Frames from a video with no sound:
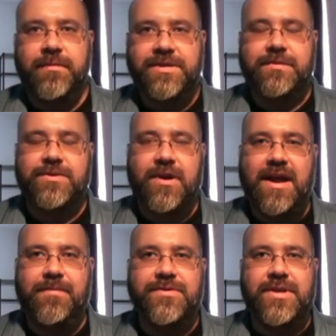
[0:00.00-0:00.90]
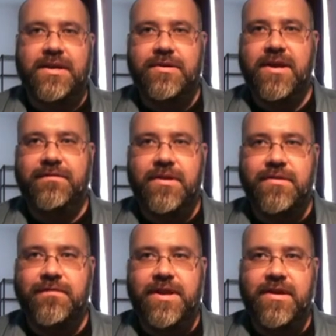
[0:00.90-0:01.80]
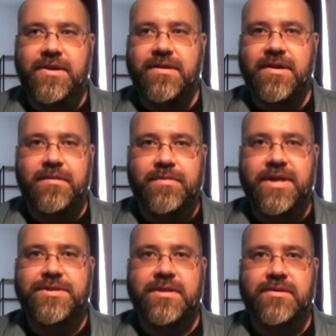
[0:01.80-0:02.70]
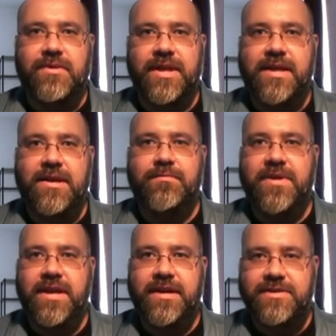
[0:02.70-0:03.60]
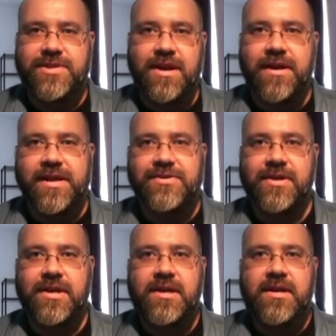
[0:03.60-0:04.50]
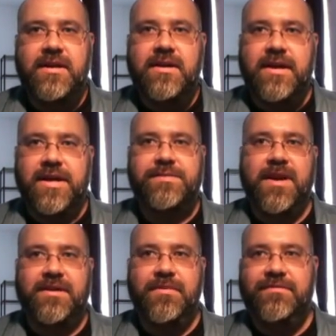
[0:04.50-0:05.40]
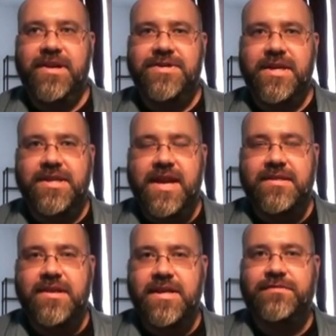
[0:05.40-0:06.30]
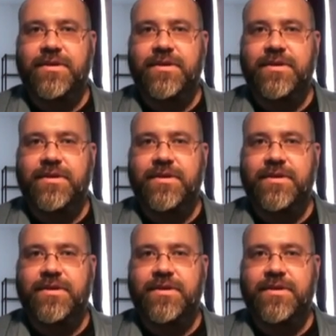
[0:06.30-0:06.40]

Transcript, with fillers: For my subscribers, I do have another video nearing completion that will end up being a series. I expect to be finishing that in the